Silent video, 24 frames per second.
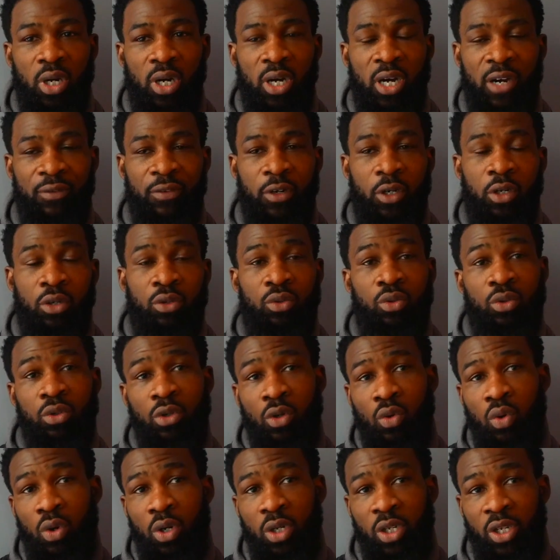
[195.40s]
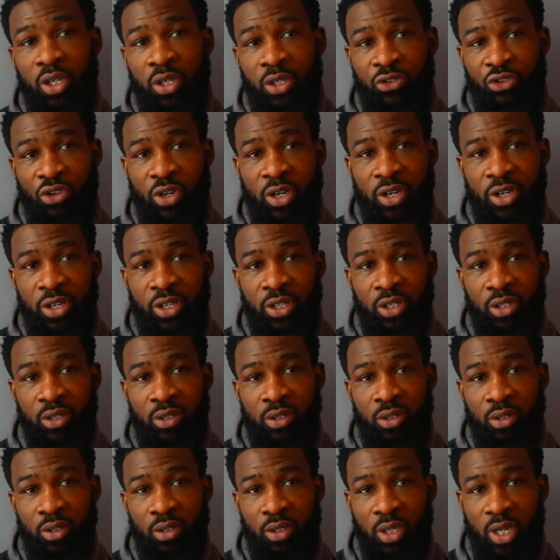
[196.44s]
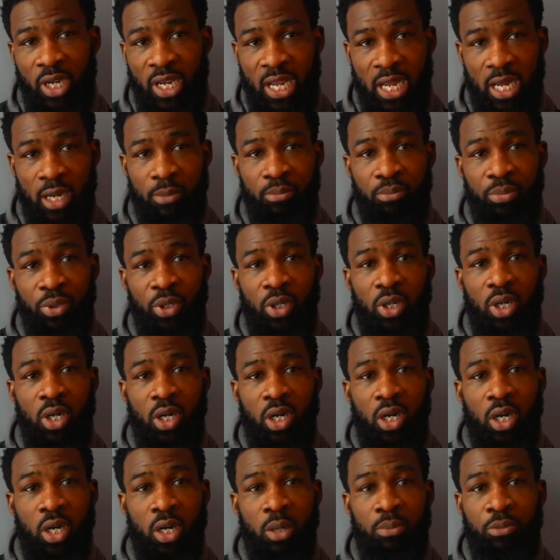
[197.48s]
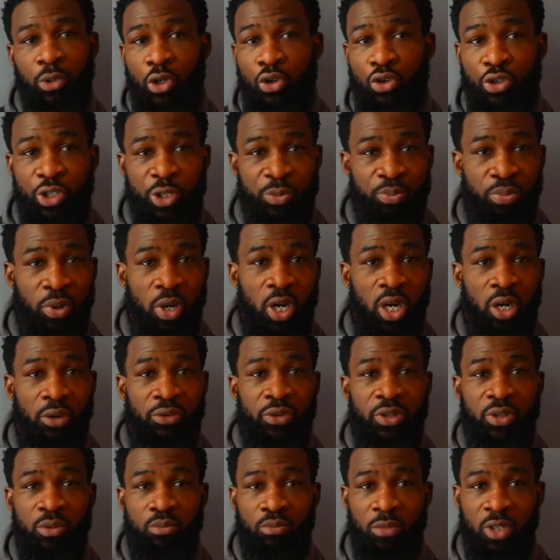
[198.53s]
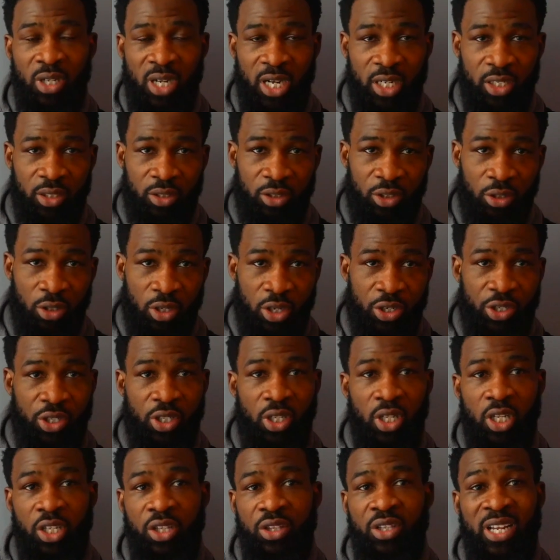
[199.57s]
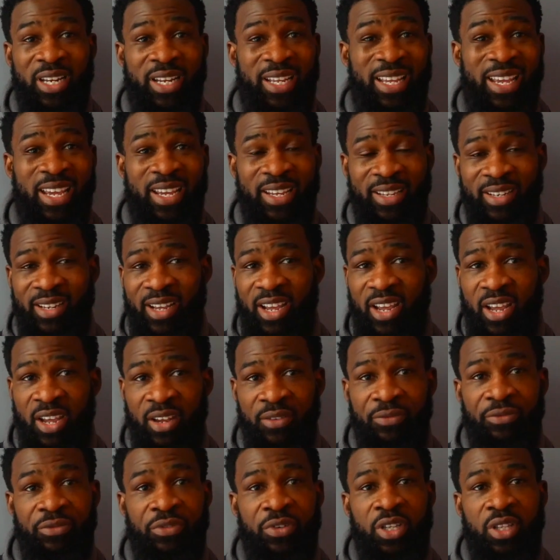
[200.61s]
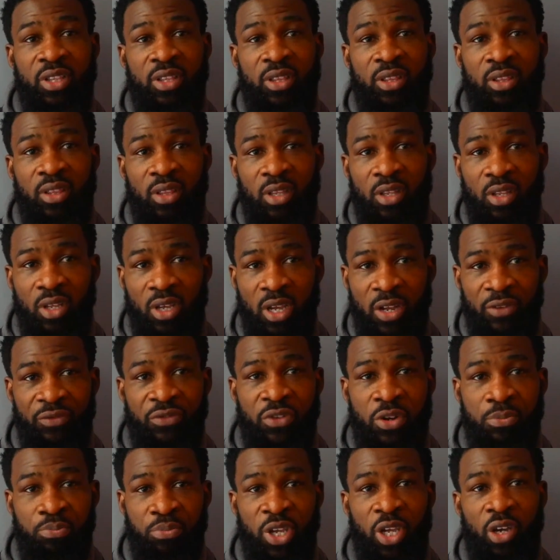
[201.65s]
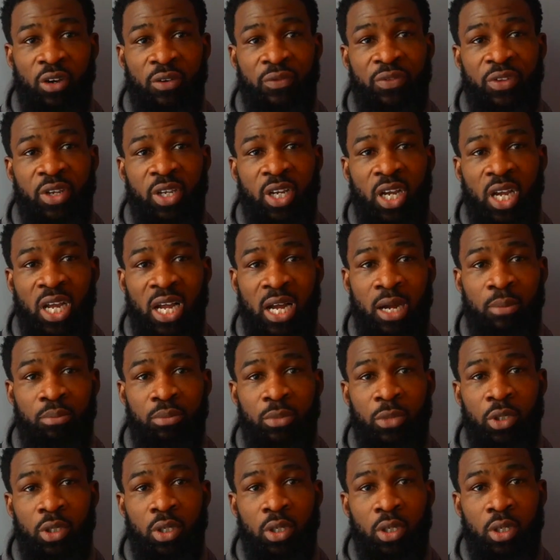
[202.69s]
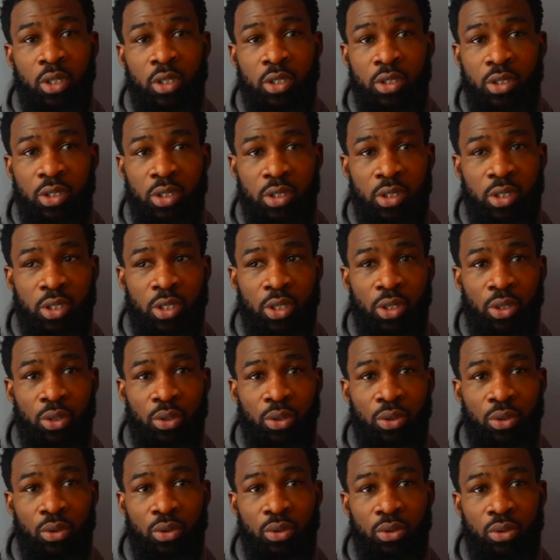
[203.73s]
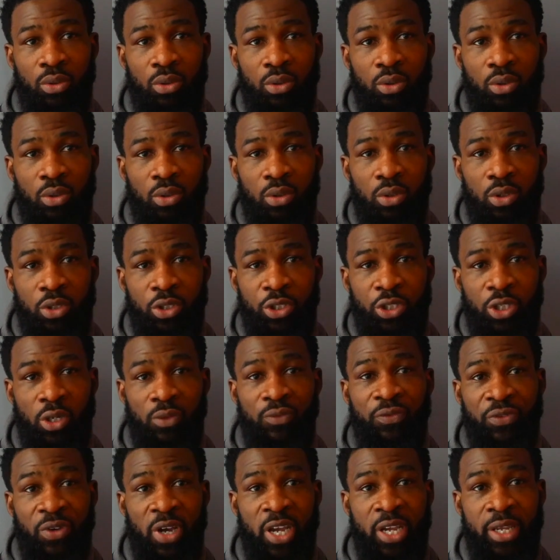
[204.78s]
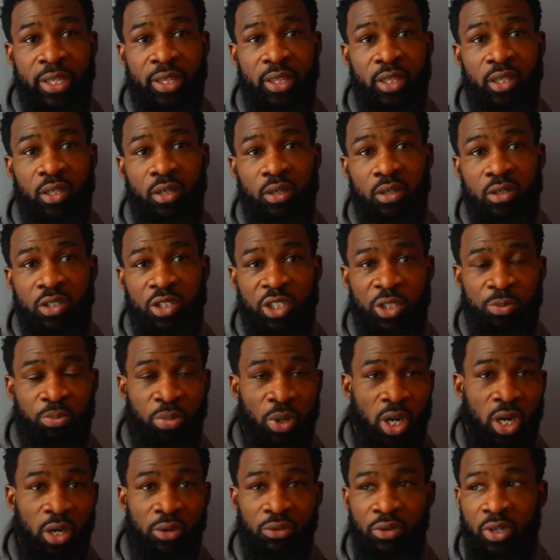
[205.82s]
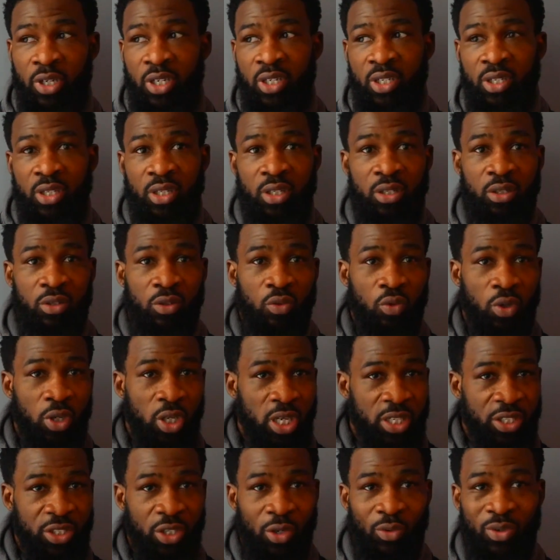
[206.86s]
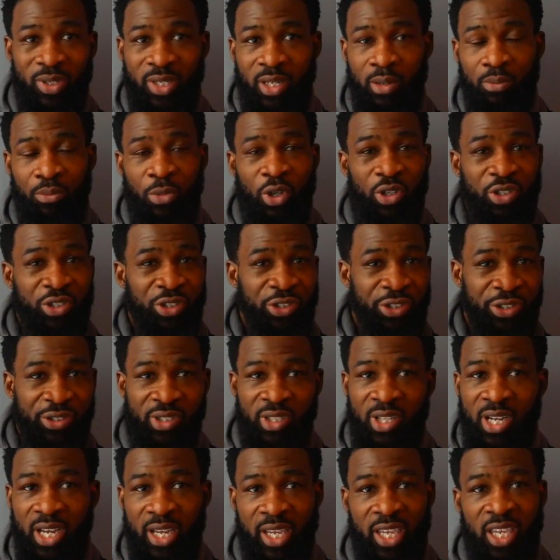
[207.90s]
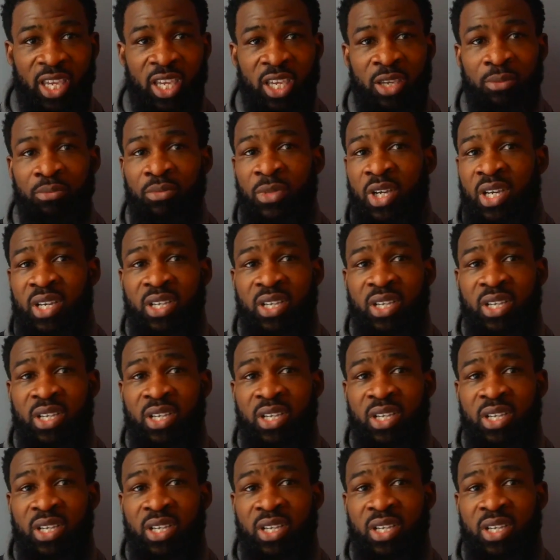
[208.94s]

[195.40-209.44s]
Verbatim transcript: Have a good quality training camp, good sparring, like literally dedicating every bit of the camp to John Fane. Sparring, get someone that boxes just like him,